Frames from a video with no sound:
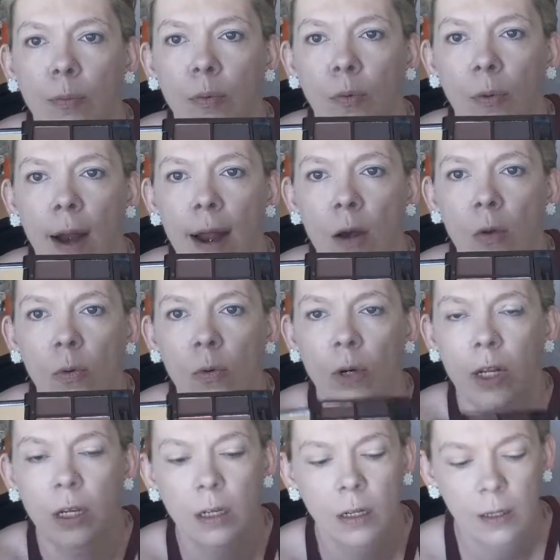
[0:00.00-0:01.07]

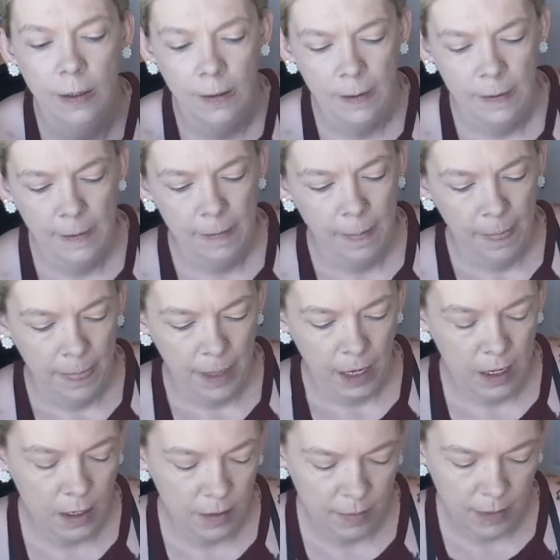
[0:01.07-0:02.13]
brown.
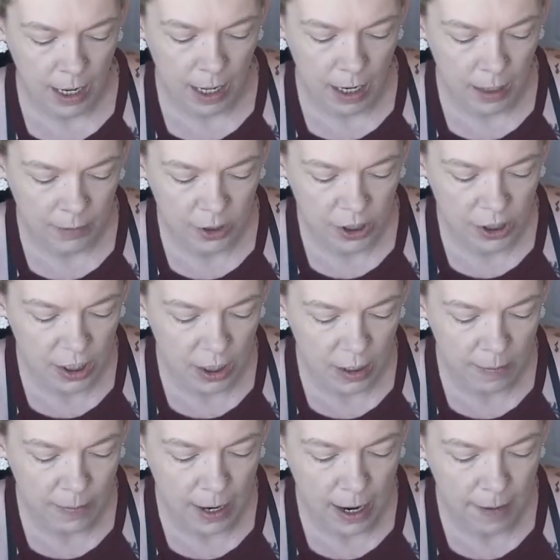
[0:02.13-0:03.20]
And I'm just
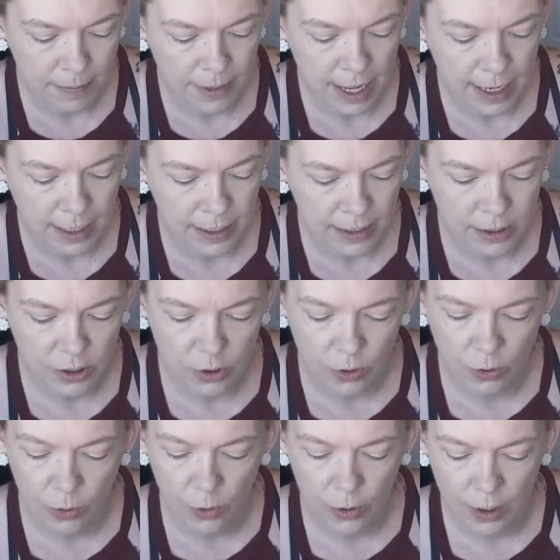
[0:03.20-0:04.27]
gonna pop that
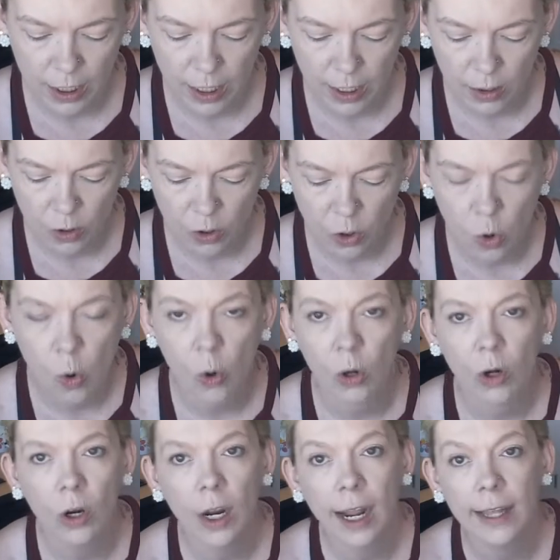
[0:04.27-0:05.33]
into the inner
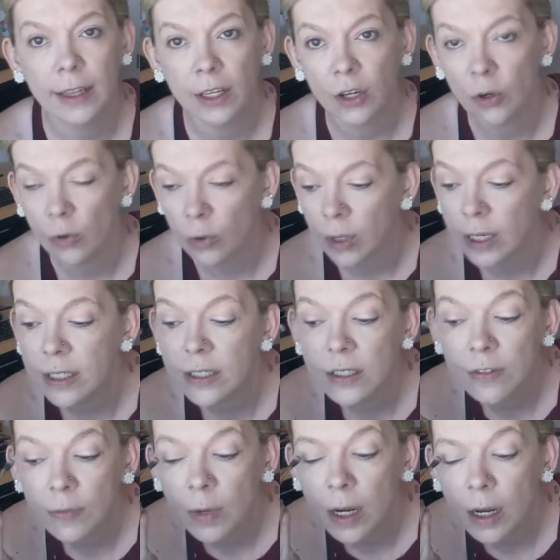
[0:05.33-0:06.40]
corner and the crease
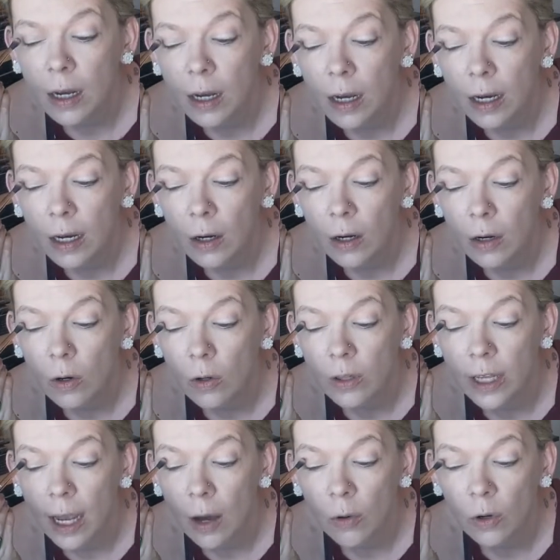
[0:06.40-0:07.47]
of my eye, or
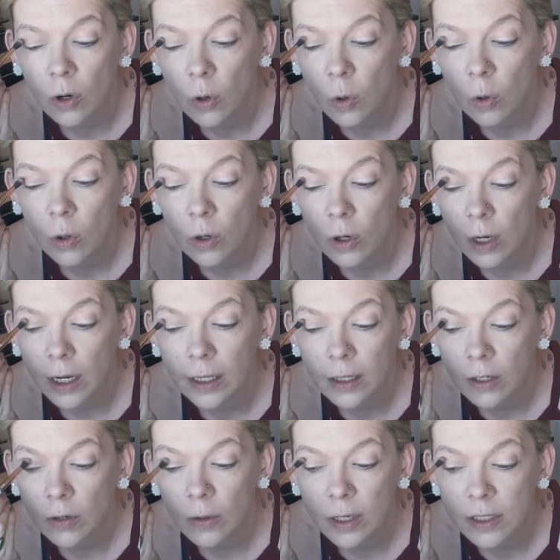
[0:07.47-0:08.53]
the outer corner and
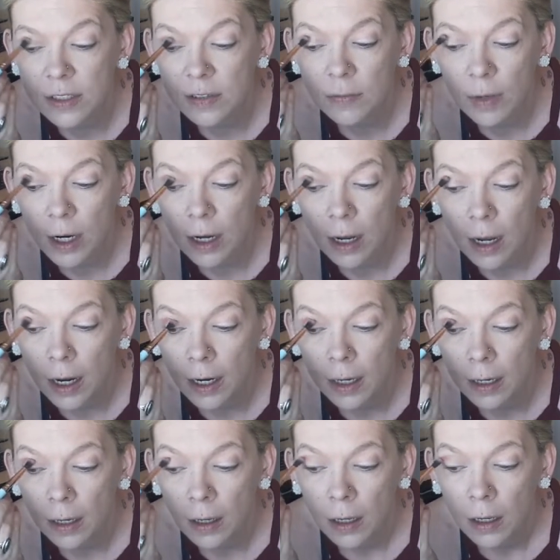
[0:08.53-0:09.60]
the crease of my
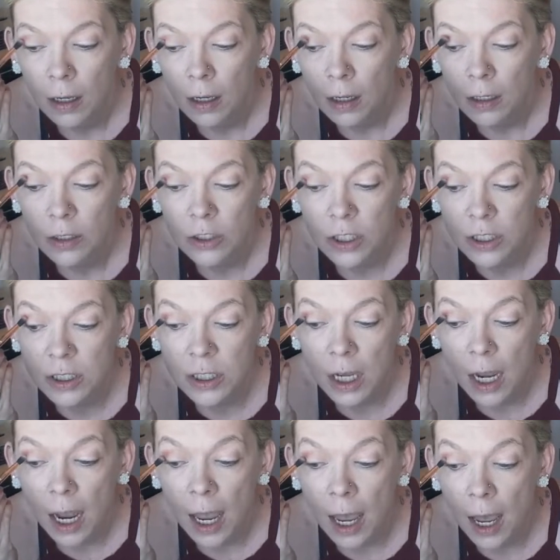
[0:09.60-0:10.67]
eye, just
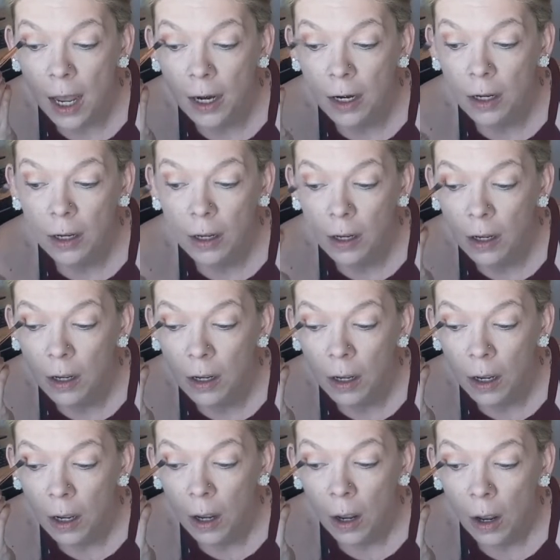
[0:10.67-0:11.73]
to add
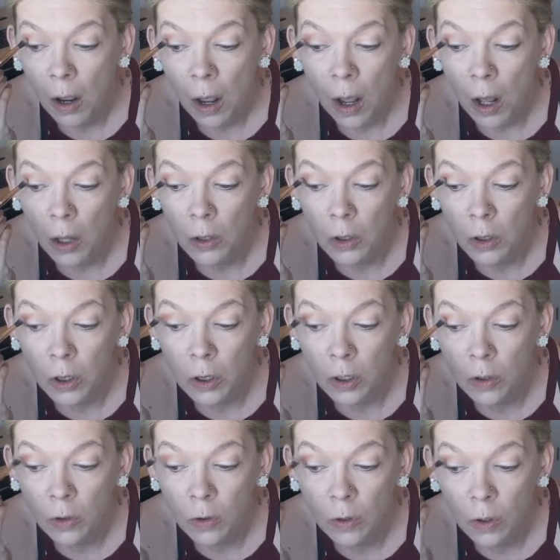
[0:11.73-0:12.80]
a
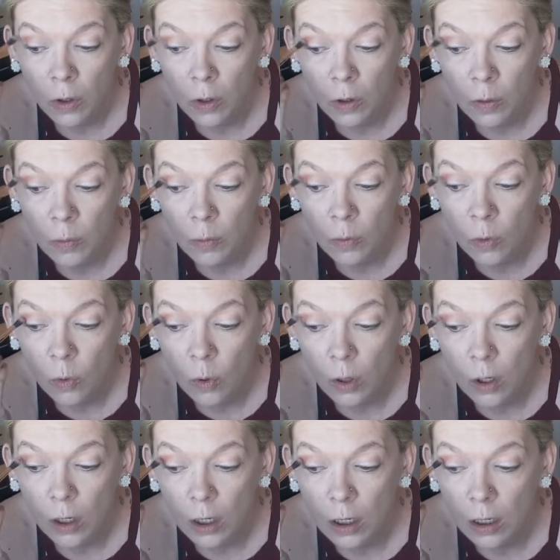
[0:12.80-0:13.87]
little
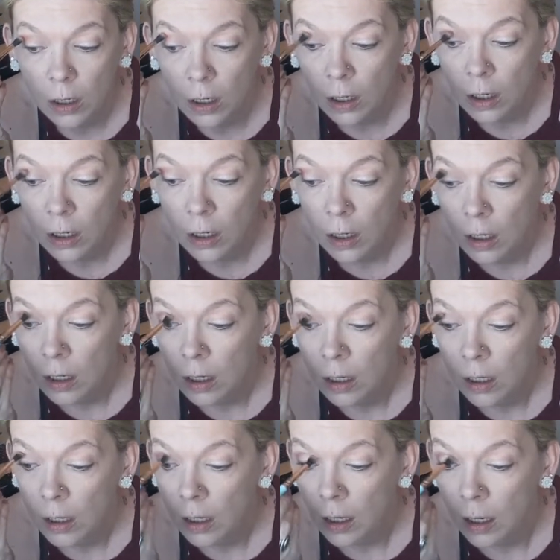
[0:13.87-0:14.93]
more
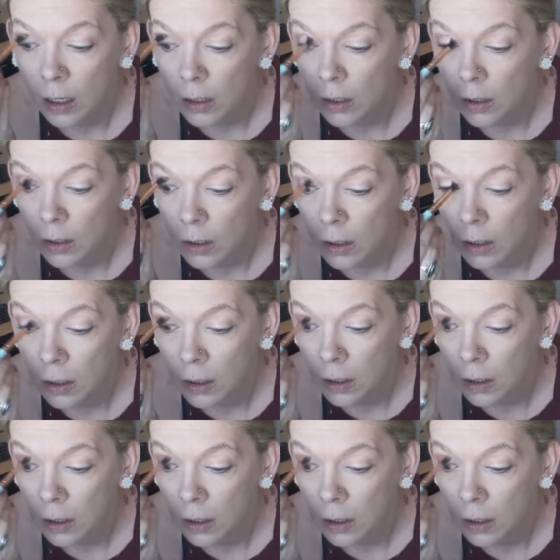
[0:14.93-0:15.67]
color.